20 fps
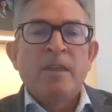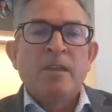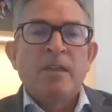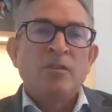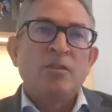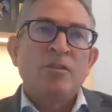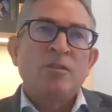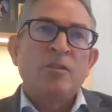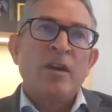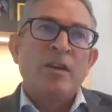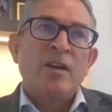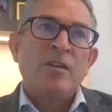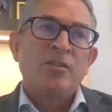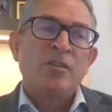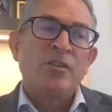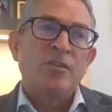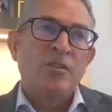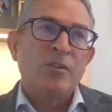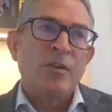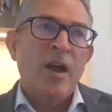your
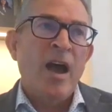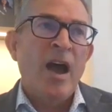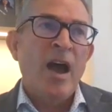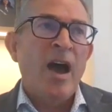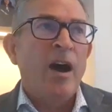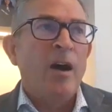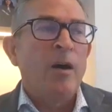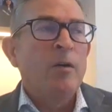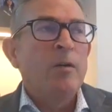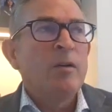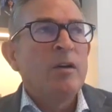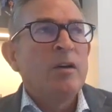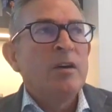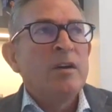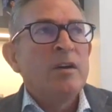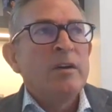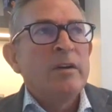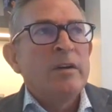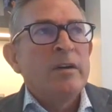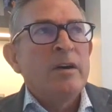strategy is your how.
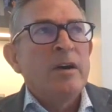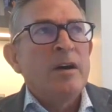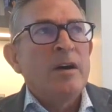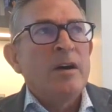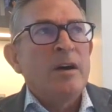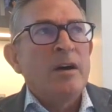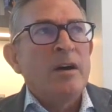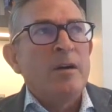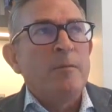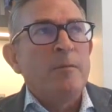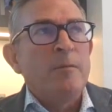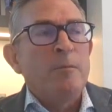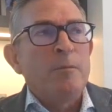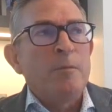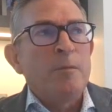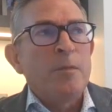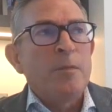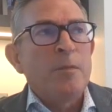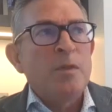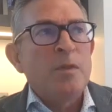
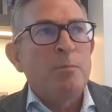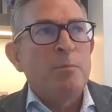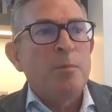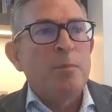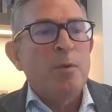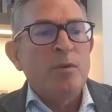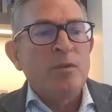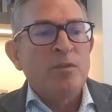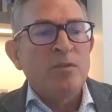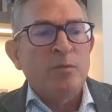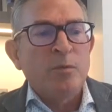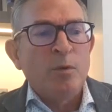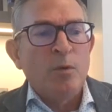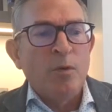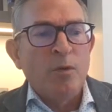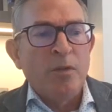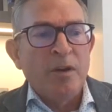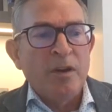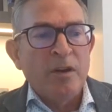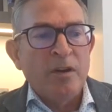The board's
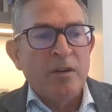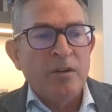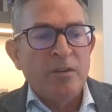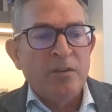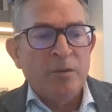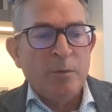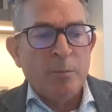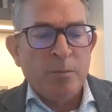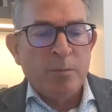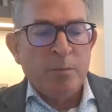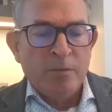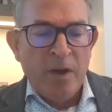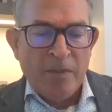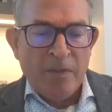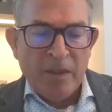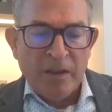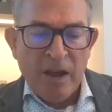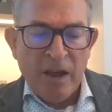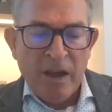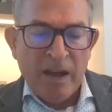role there is to provide
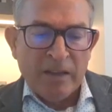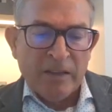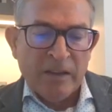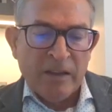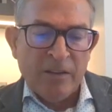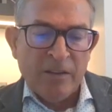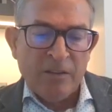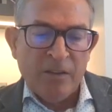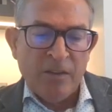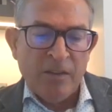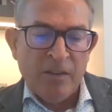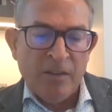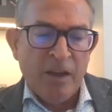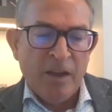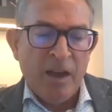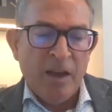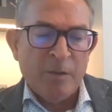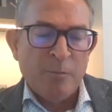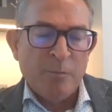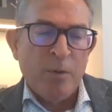the guidelines and the
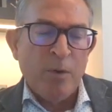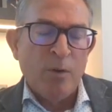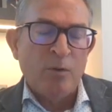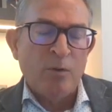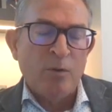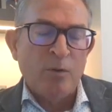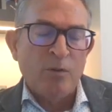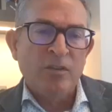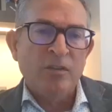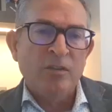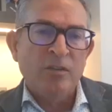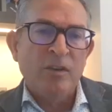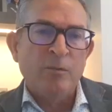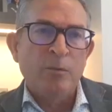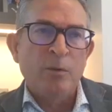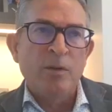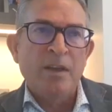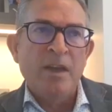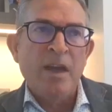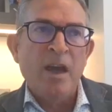guideposts to
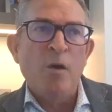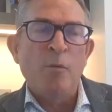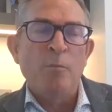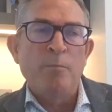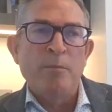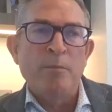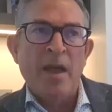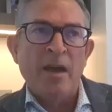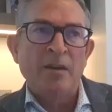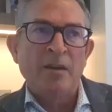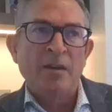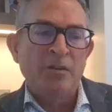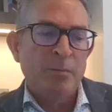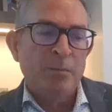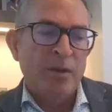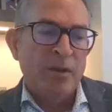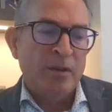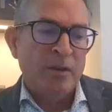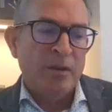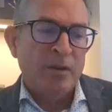really help
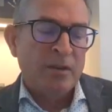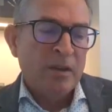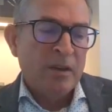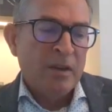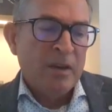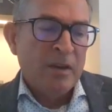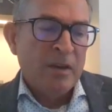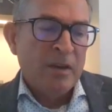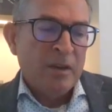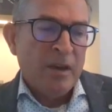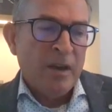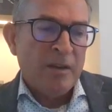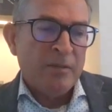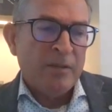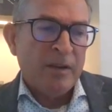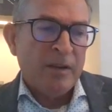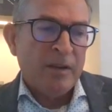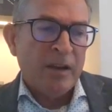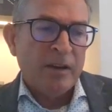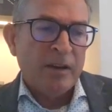management have
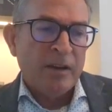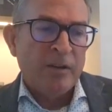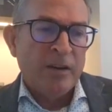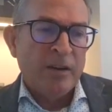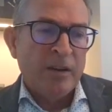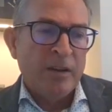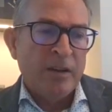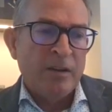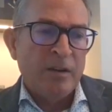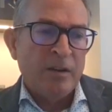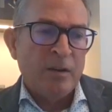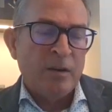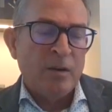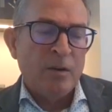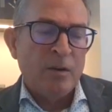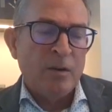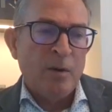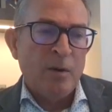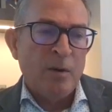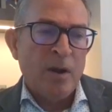clarity
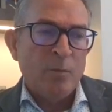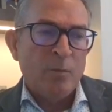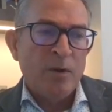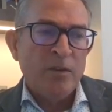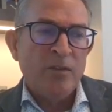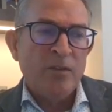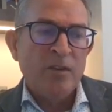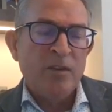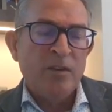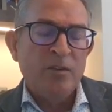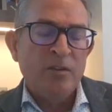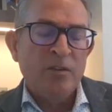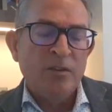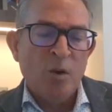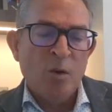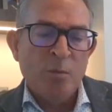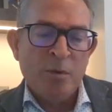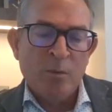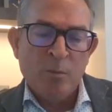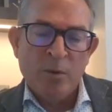around what's in
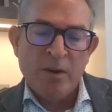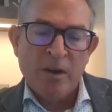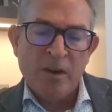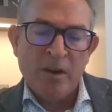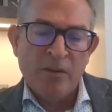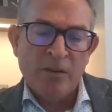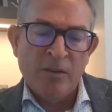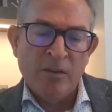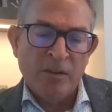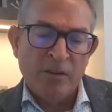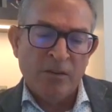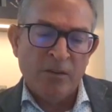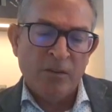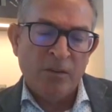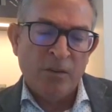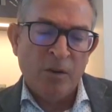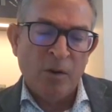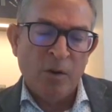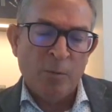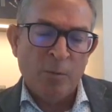scope and what isn't in
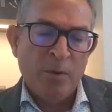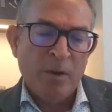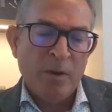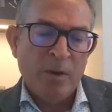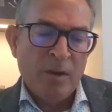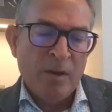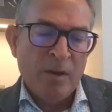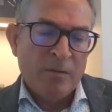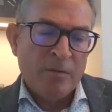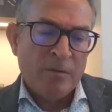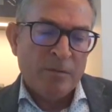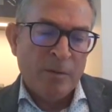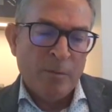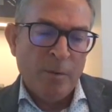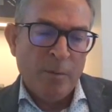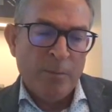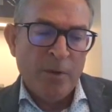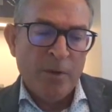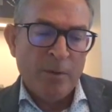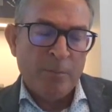scope from
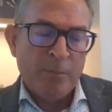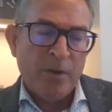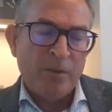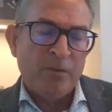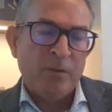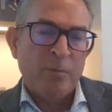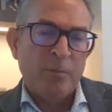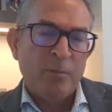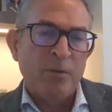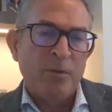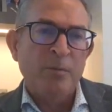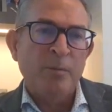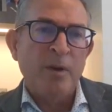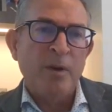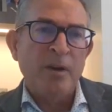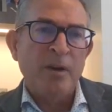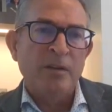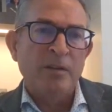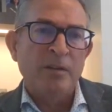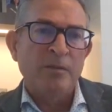a big picture
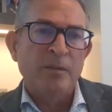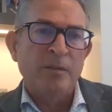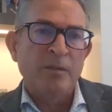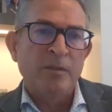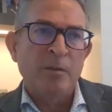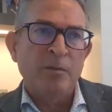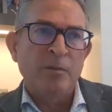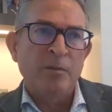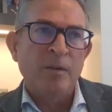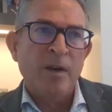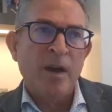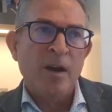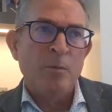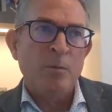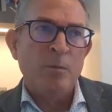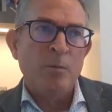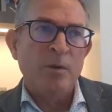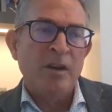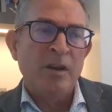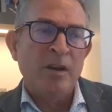perspective in terms of how
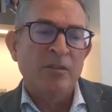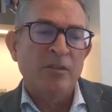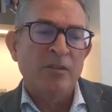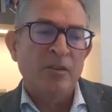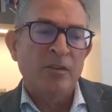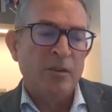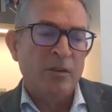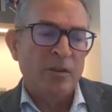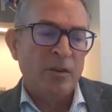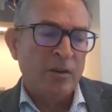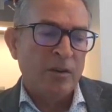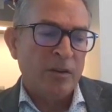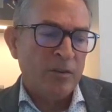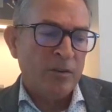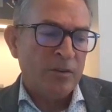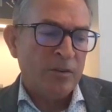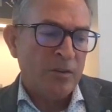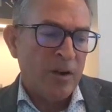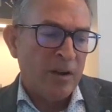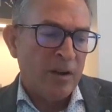we're going to execute on our
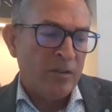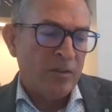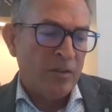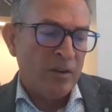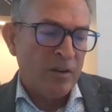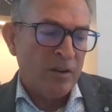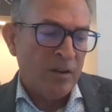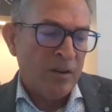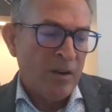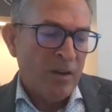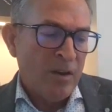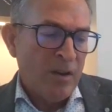strategy.